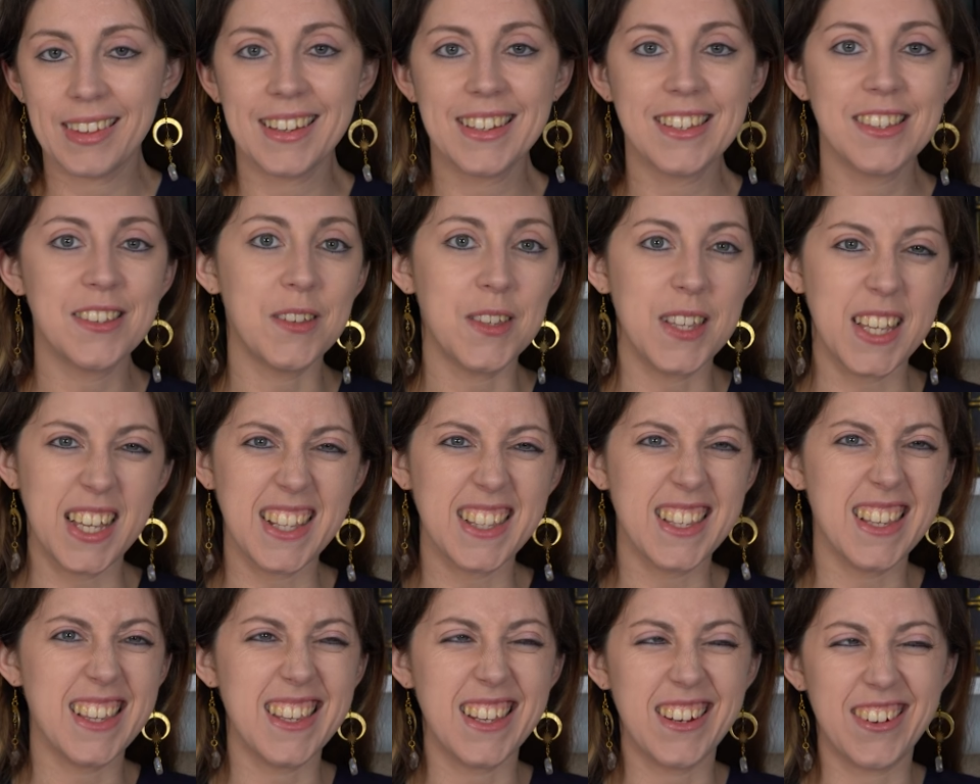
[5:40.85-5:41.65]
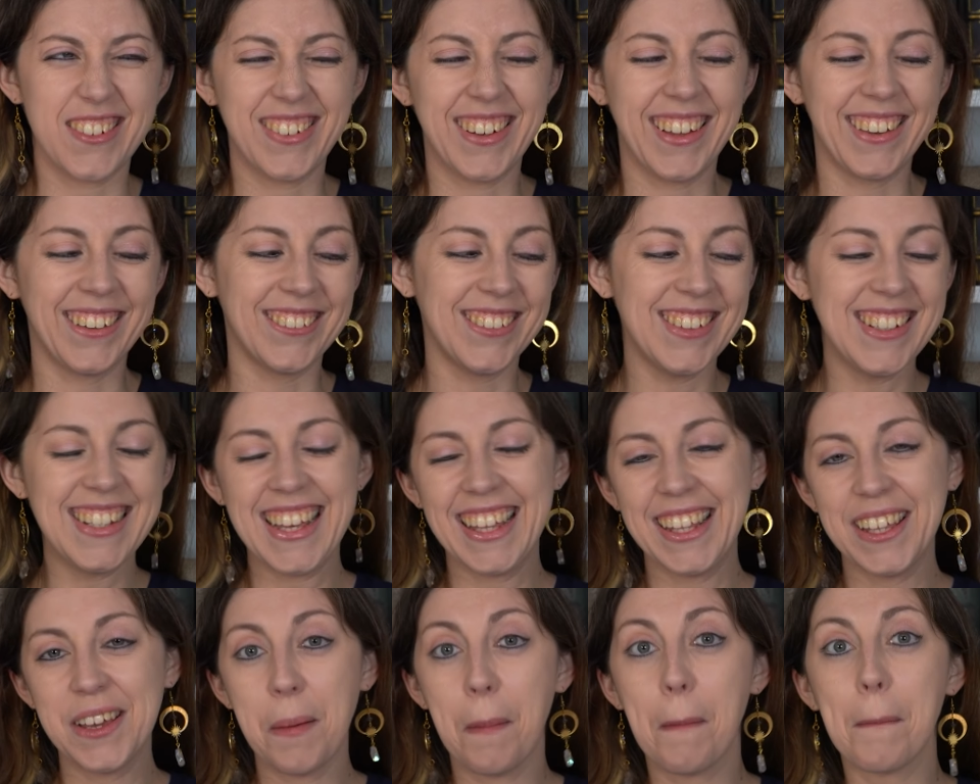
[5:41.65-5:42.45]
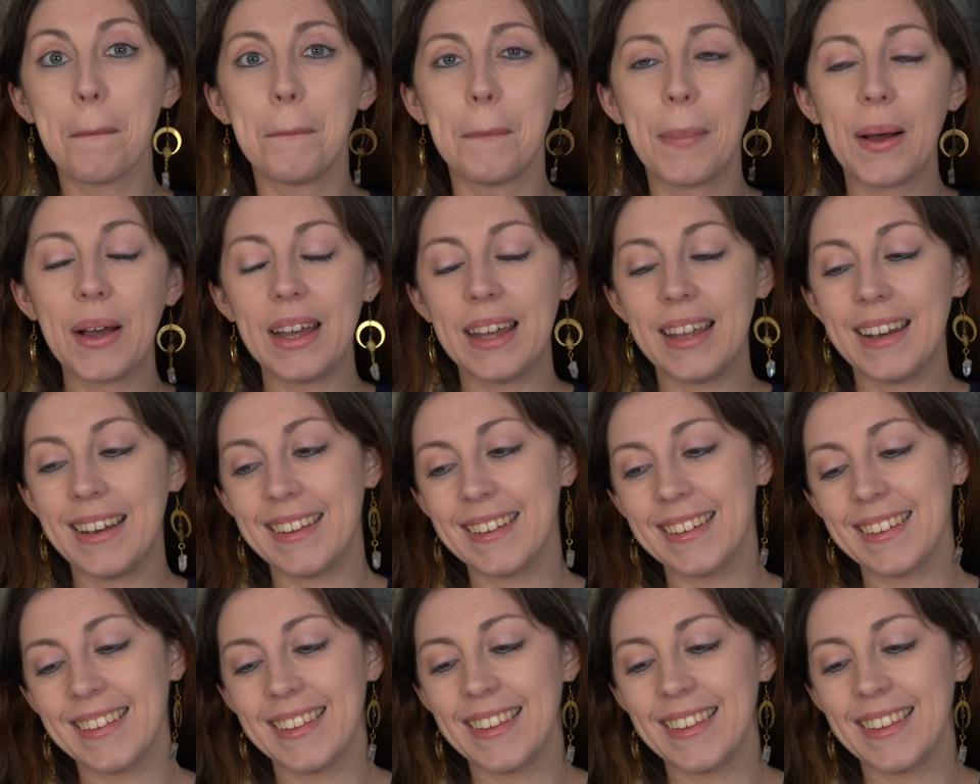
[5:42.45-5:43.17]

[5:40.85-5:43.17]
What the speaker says: So he's a Cinderella retelling, but